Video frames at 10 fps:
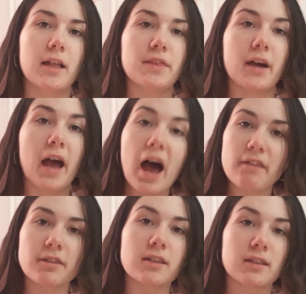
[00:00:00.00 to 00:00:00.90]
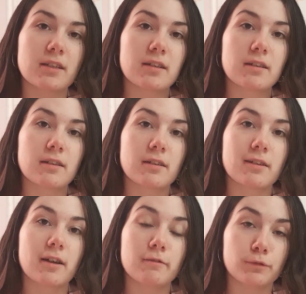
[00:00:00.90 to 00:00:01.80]
the heaviest
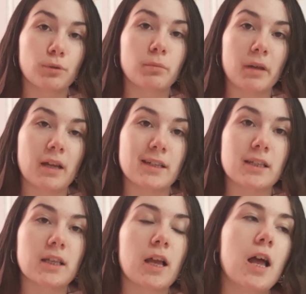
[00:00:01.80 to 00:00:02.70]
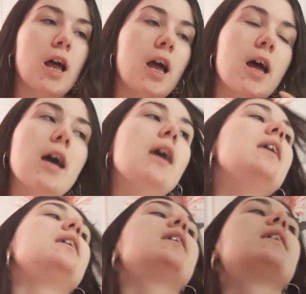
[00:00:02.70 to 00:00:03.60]
of all planets,
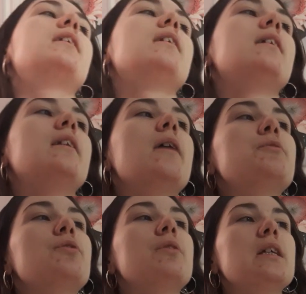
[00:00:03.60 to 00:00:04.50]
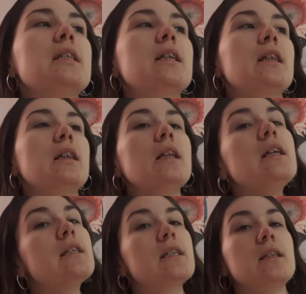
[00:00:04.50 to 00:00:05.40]
and Neptune is the
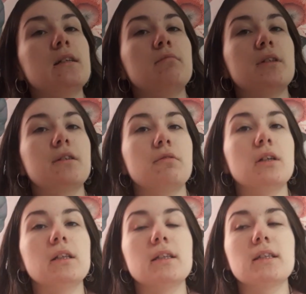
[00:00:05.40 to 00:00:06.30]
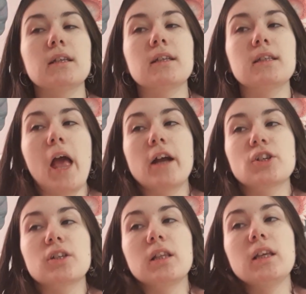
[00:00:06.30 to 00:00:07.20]
least materialistic. It's
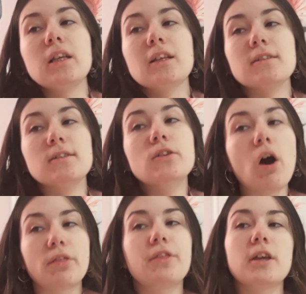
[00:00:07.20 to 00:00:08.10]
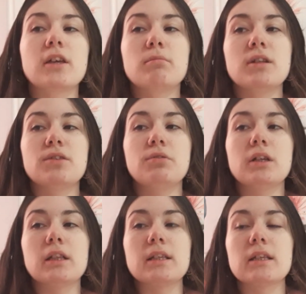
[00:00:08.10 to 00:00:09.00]
actually nothing
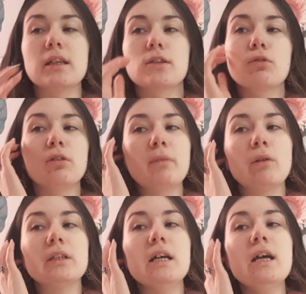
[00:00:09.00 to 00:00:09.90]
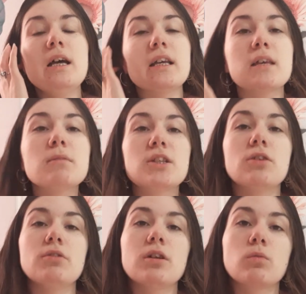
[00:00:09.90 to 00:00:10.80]
materialistic. It's all about the
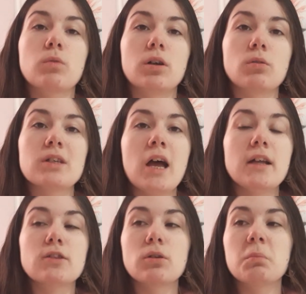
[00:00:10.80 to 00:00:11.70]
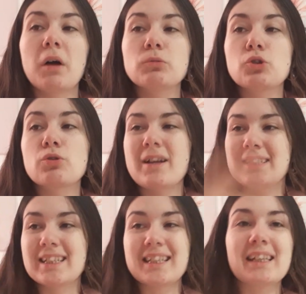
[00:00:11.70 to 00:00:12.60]
immaterial world. It's all about
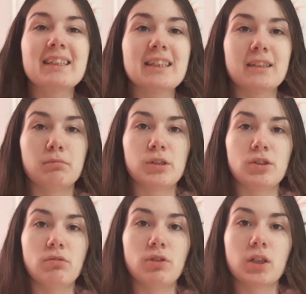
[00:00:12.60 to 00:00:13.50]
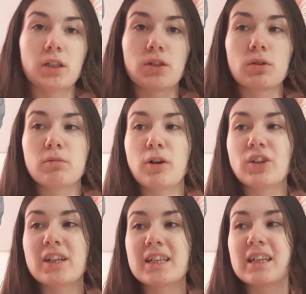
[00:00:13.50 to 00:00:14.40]
transcending the material. It's all
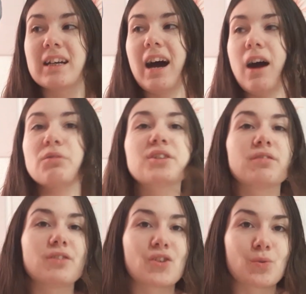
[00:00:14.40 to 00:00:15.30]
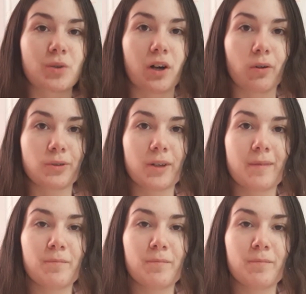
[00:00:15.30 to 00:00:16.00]
about getting out of this world.